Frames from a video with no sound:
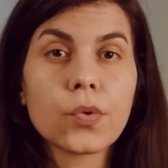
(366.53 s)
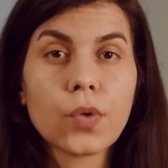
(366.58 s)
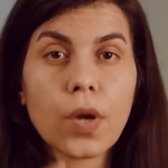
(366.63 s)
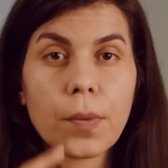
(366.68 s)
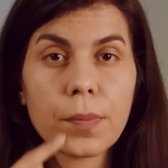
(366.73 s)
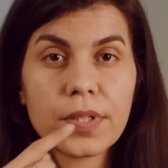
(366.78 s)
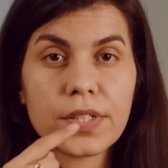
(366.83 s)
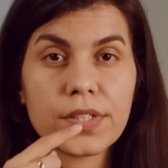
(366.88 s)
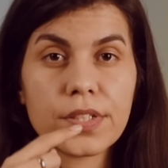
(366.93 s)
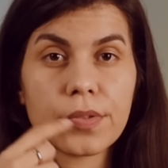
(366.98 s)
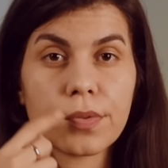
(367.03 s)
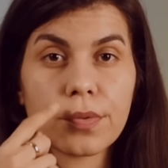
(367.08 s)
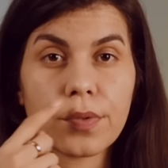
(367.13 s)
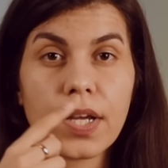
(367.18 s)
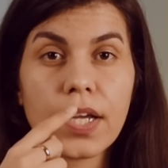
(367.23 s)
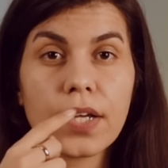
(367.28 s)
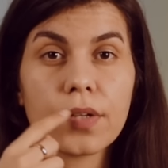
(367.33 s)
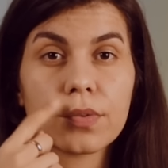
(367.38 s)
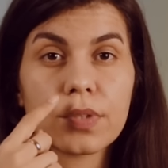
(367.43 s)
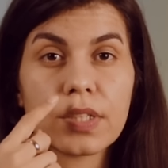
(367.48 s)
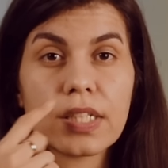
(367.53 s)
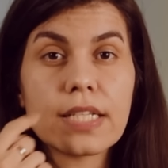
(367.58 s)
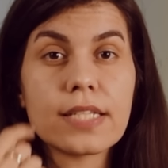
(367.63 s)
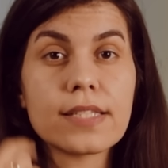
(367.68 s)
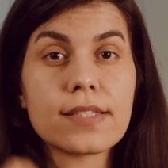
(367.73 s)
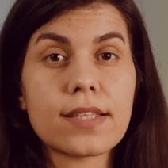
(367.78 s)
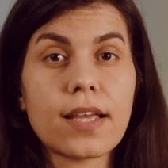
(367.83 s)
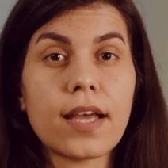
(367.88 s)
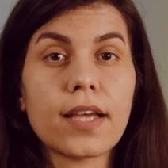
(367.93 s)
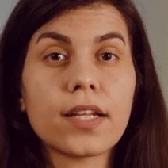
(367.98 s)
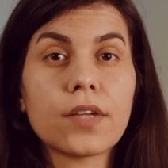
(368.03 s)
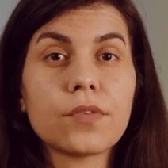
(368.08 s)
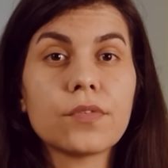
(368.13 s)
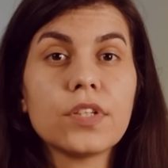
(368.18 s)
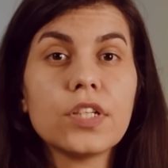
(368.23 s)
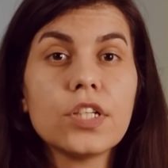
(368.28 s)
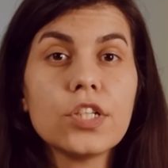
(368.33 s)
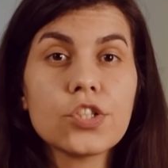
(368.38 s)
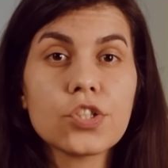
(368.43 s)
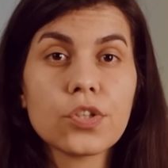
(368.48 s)
rub it around inside
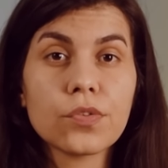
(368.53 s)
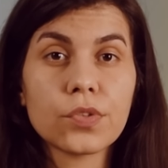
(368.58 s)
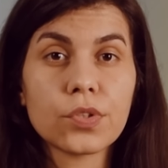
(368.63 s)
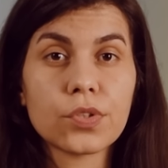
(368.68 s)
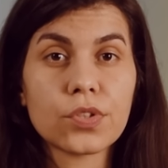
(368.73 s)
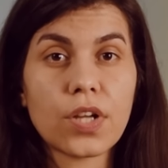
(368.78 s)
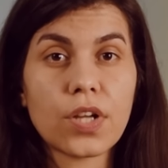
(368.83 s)
of each of your